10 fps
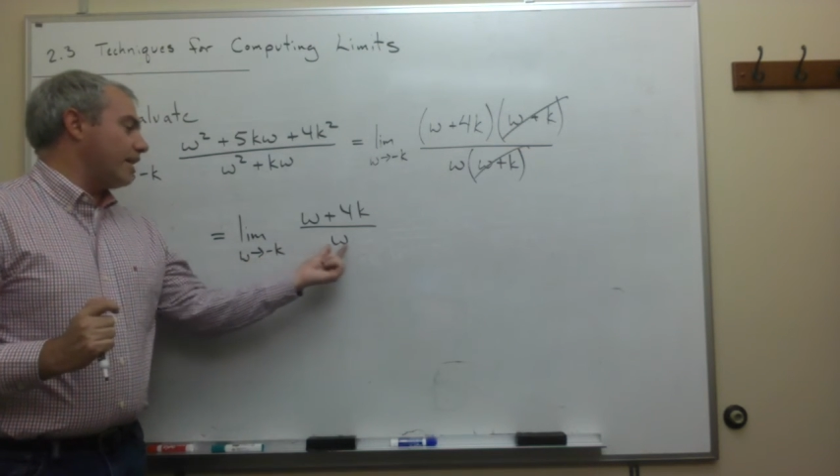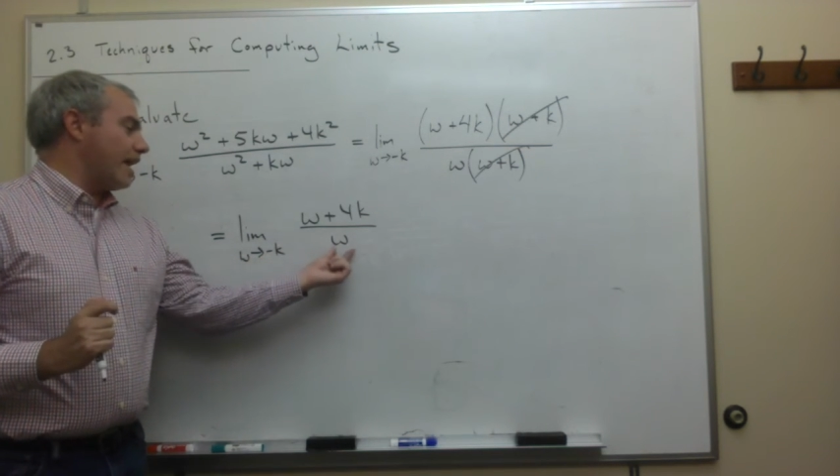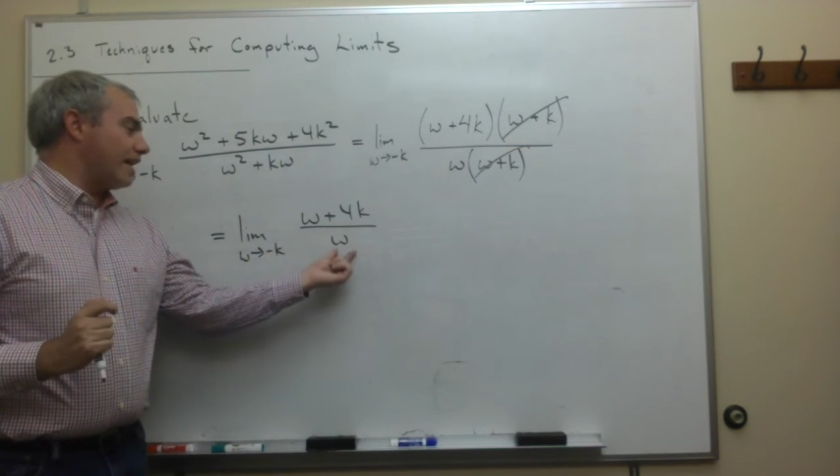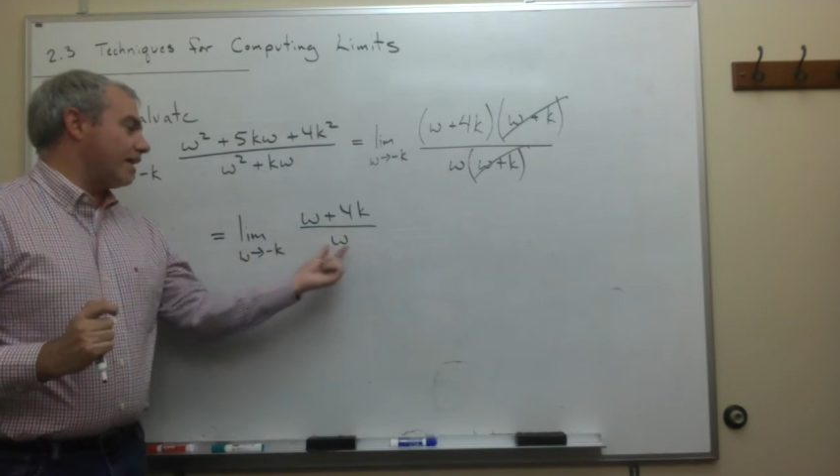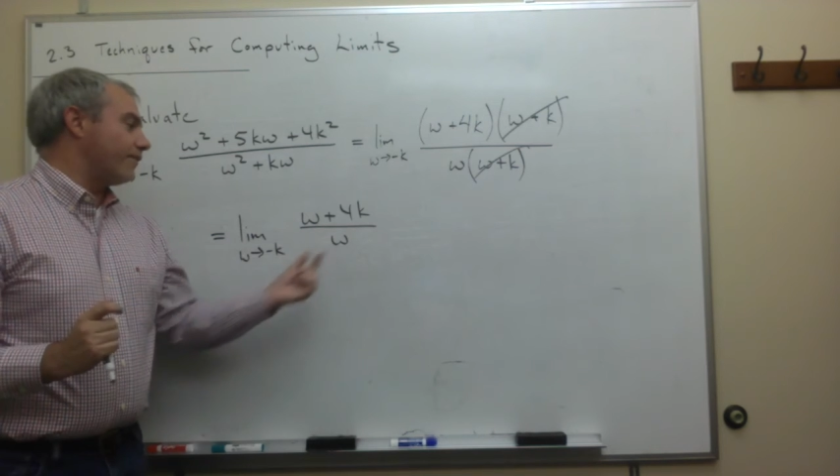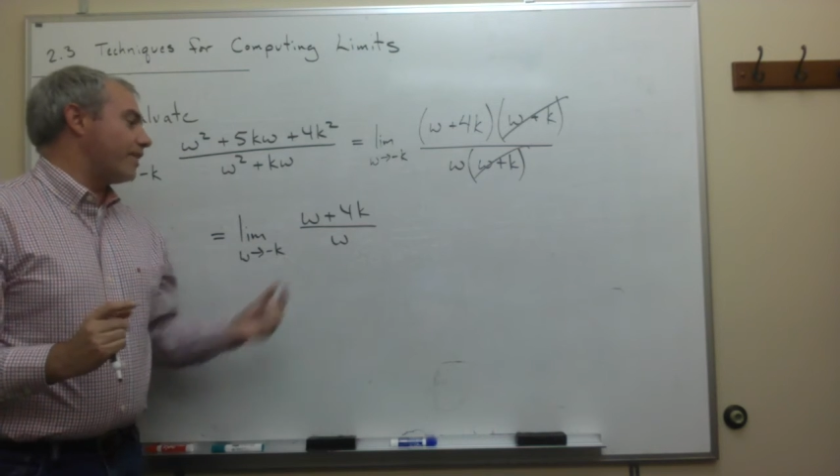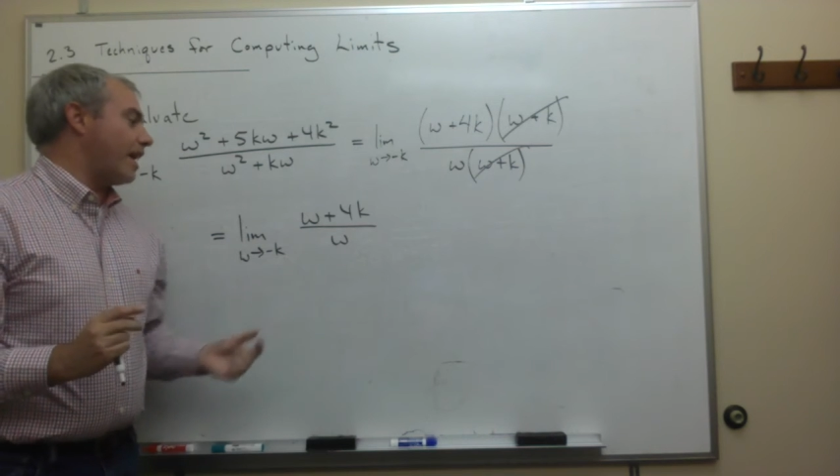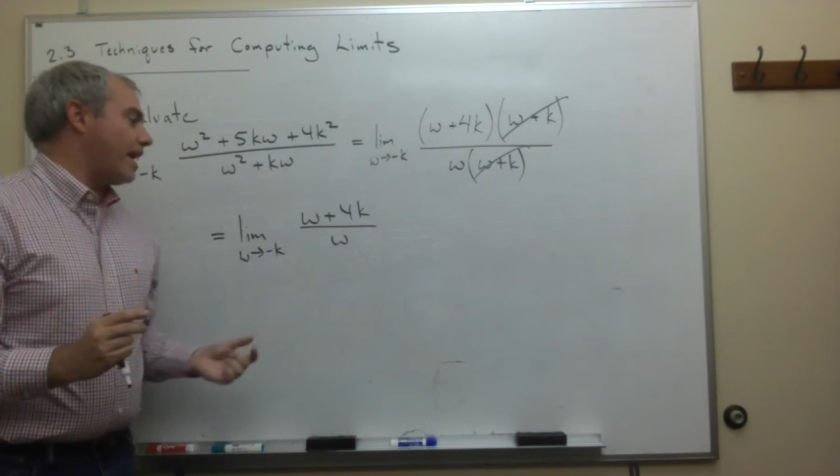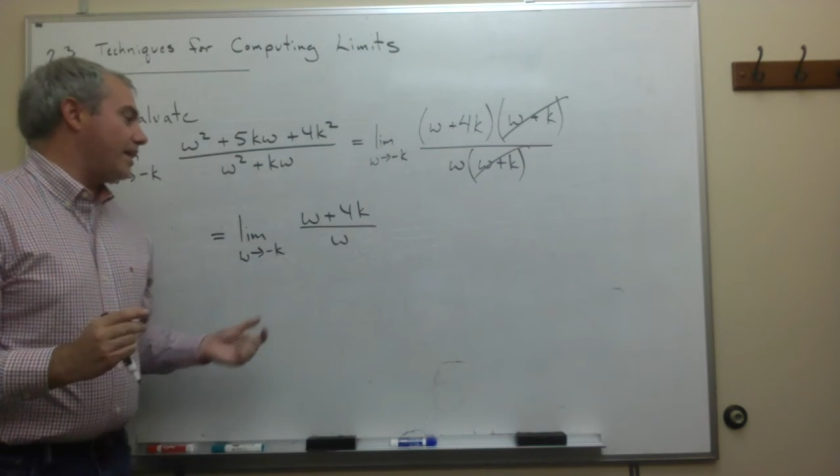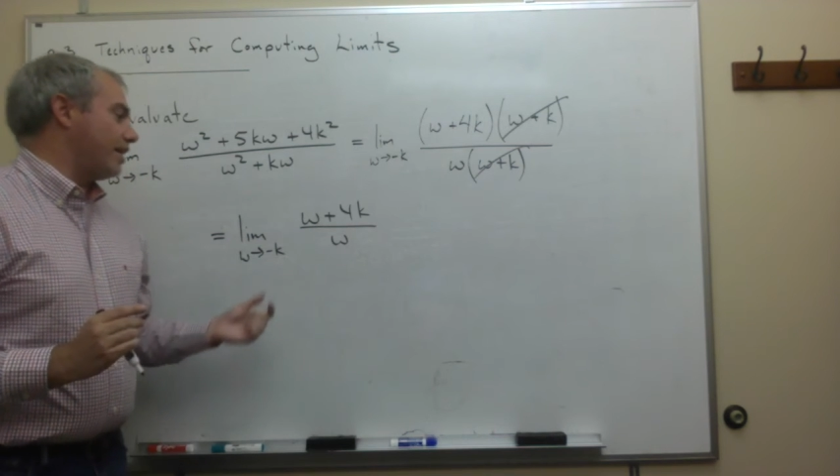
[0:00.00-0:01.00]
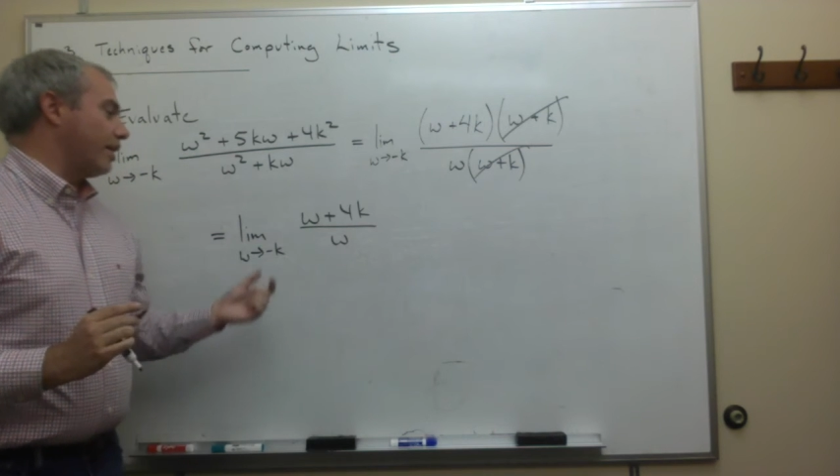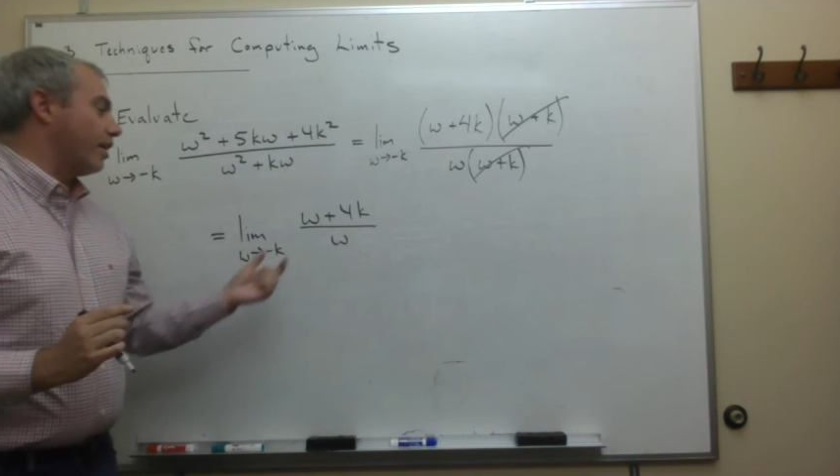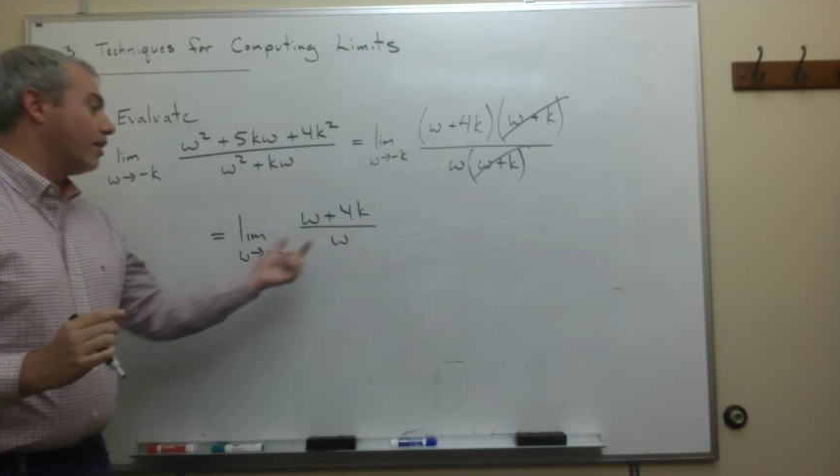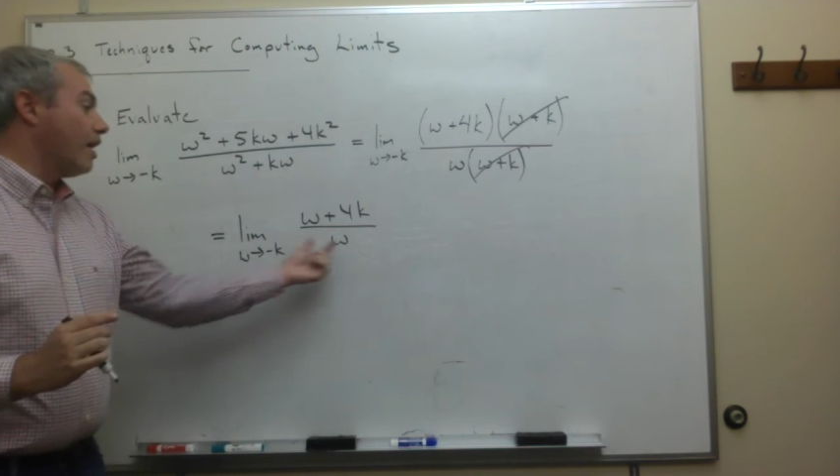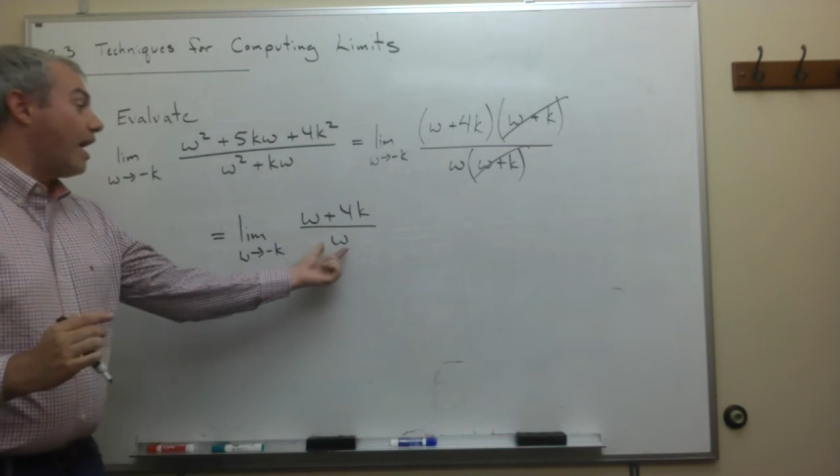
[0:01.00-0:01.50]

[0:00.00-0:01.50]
negative k here,